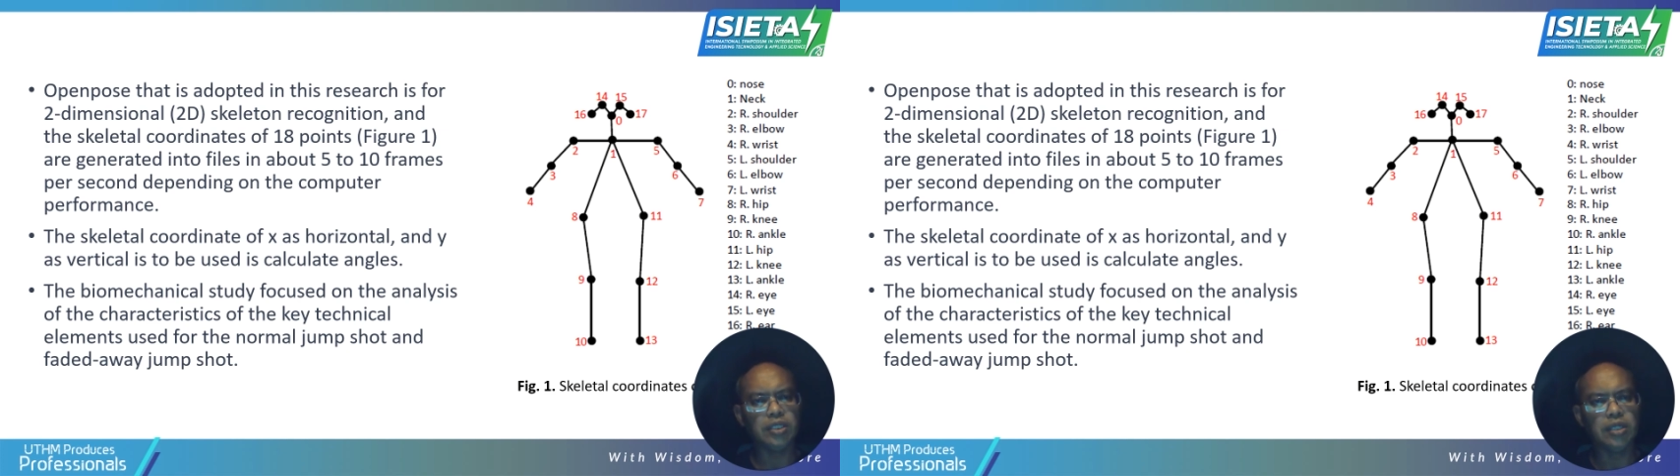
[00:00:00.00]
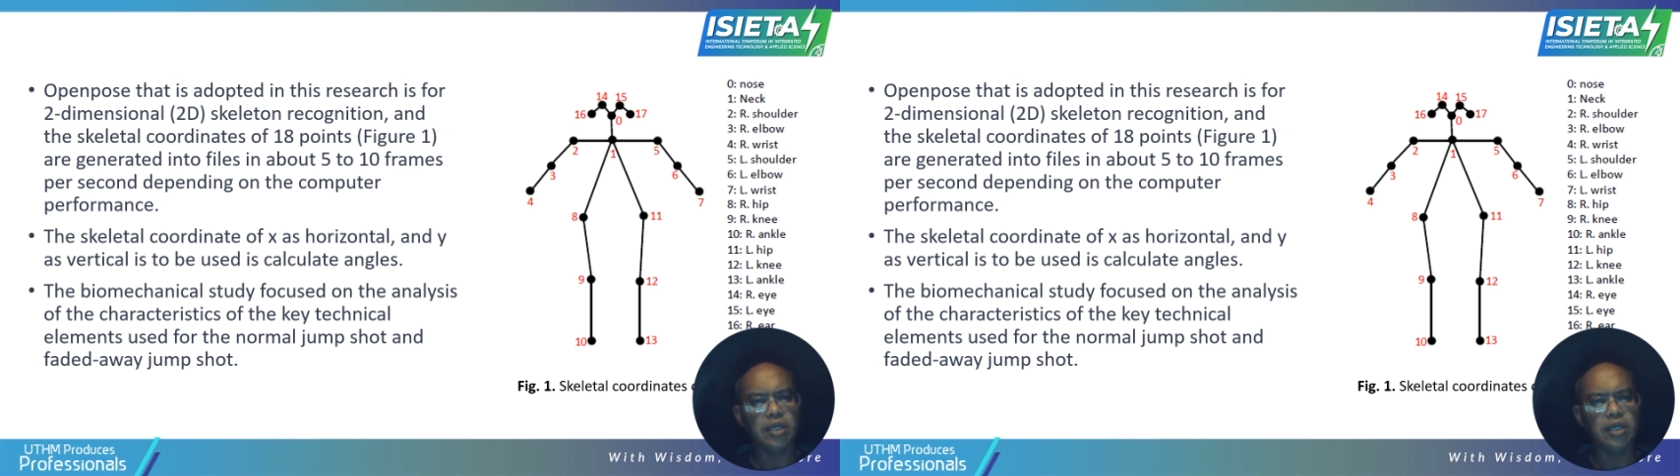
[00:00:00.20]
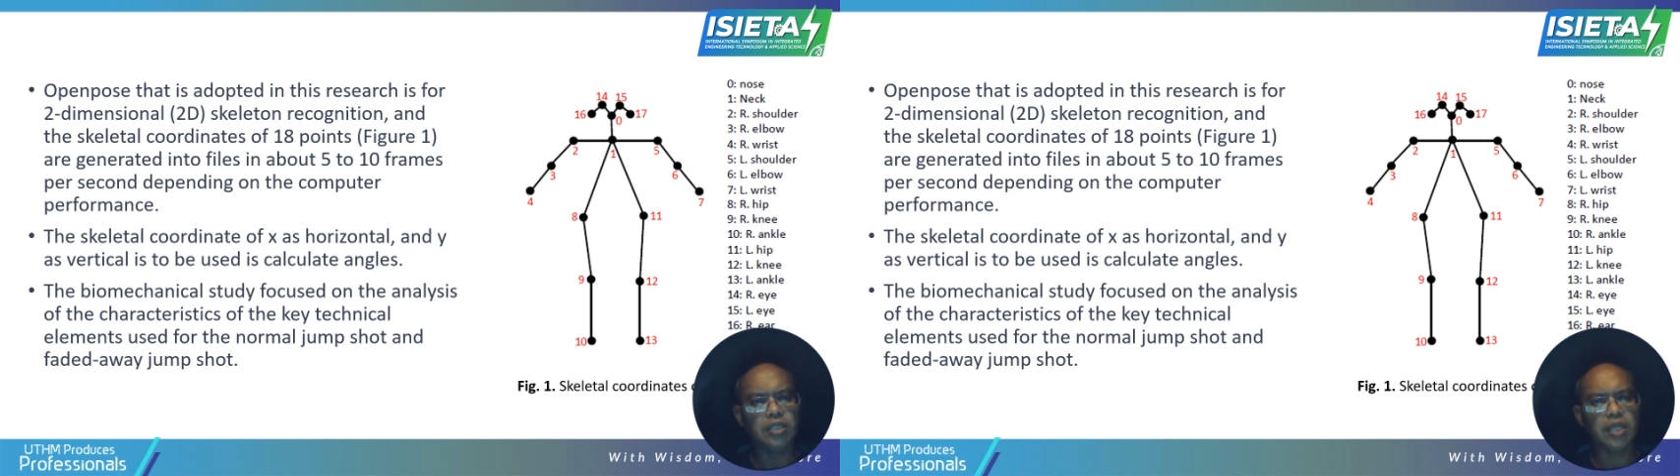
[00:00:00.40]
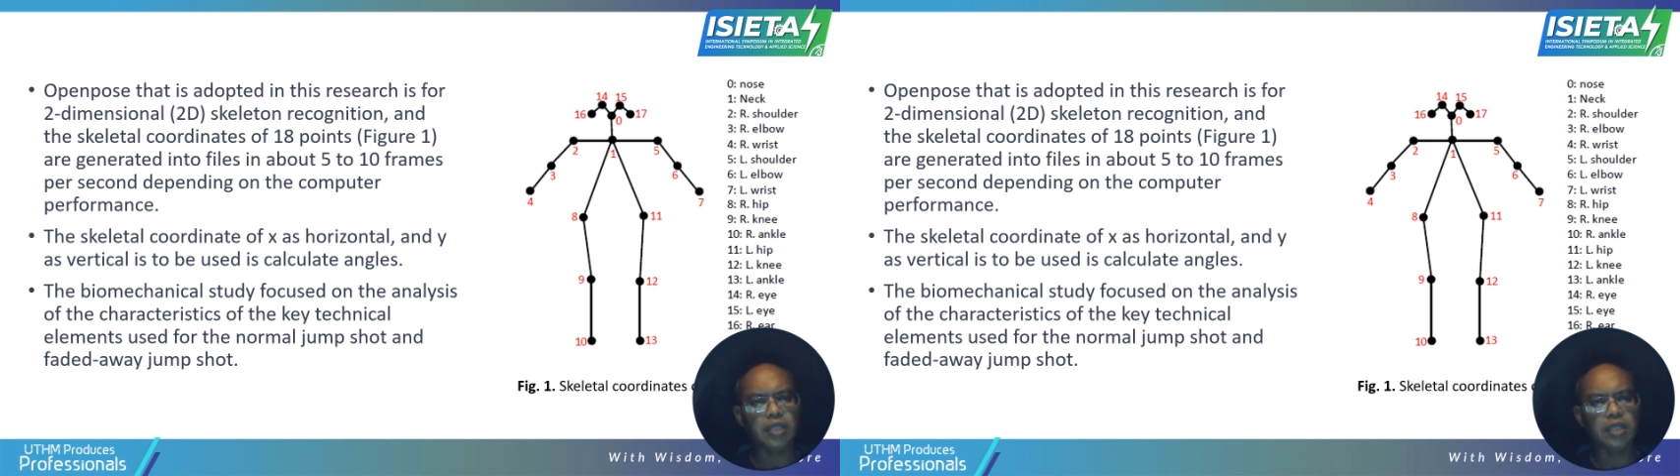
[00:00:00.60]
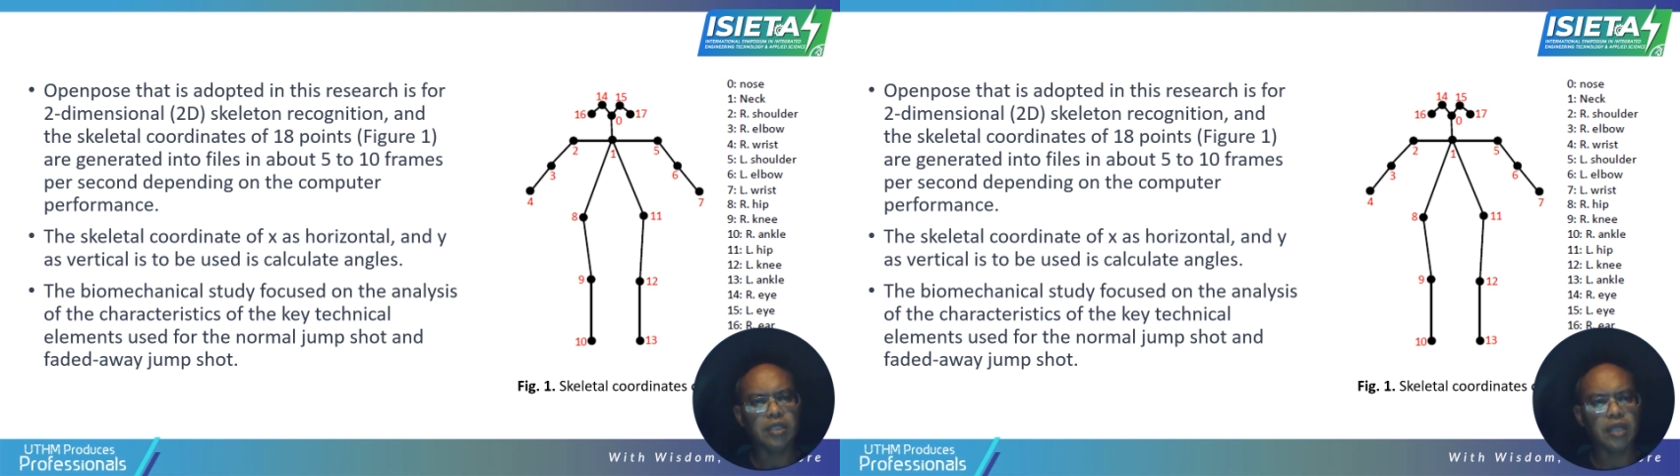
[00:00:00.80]
skeletal
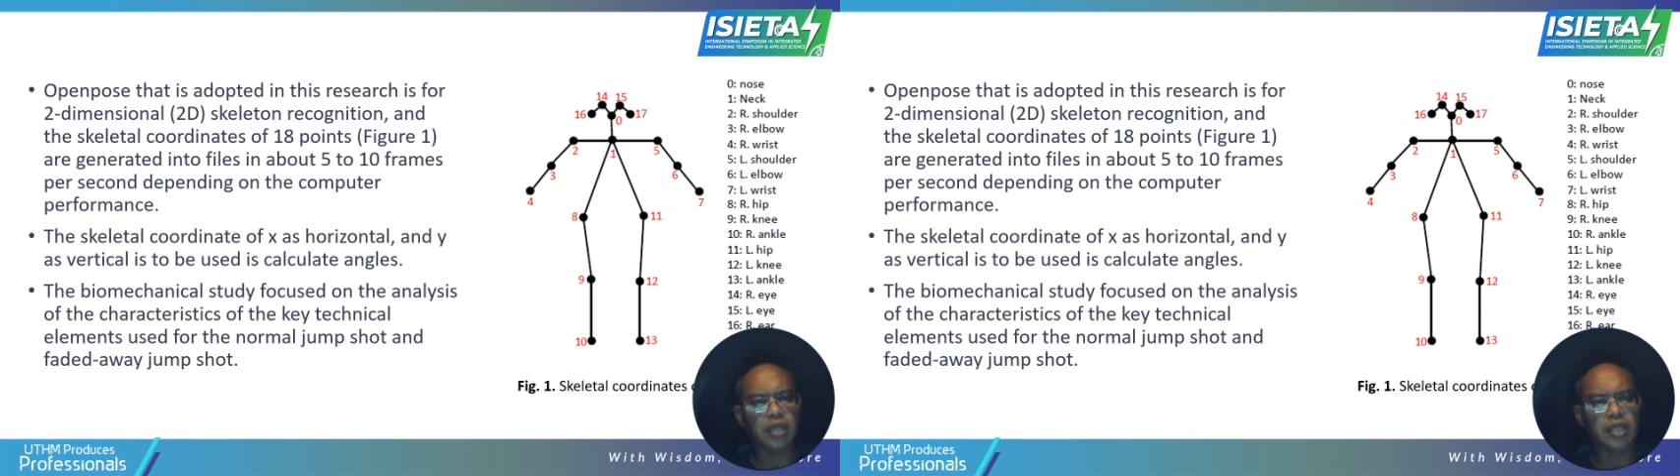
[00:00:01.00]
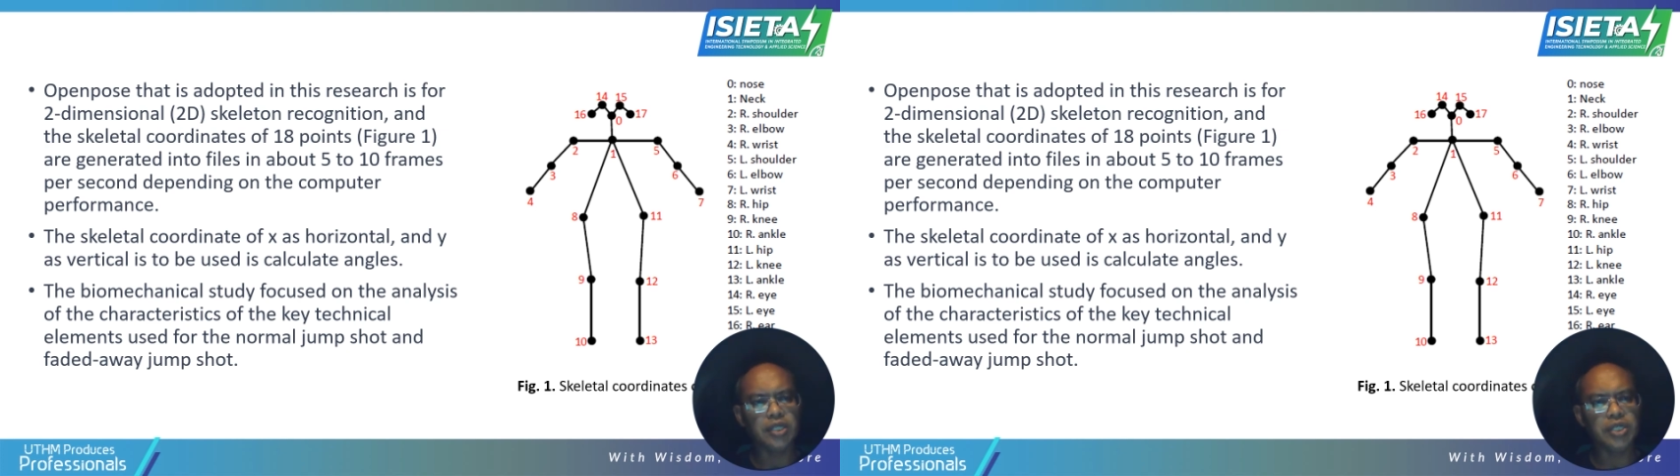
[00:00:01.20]
recognition.